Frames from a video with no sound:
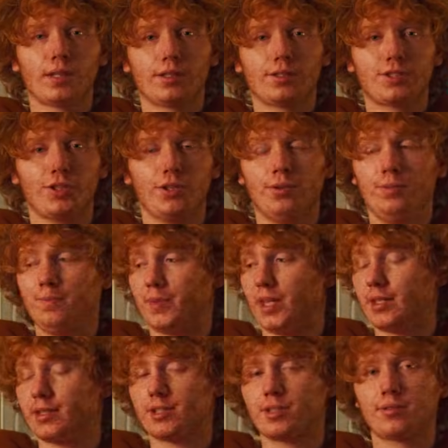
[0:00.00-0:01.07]
So
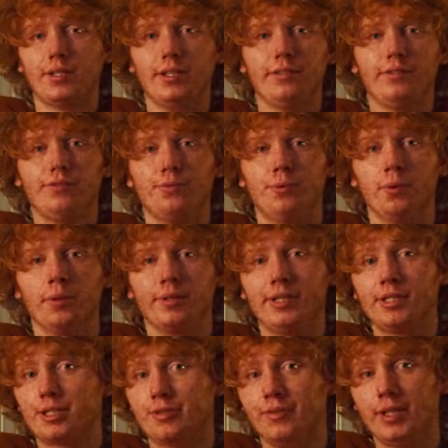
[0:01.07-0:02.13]
that's it for
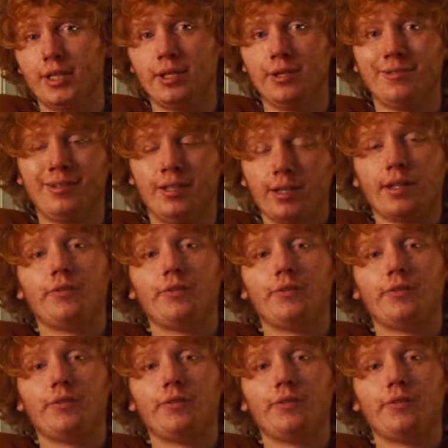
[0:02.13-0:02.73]
this video.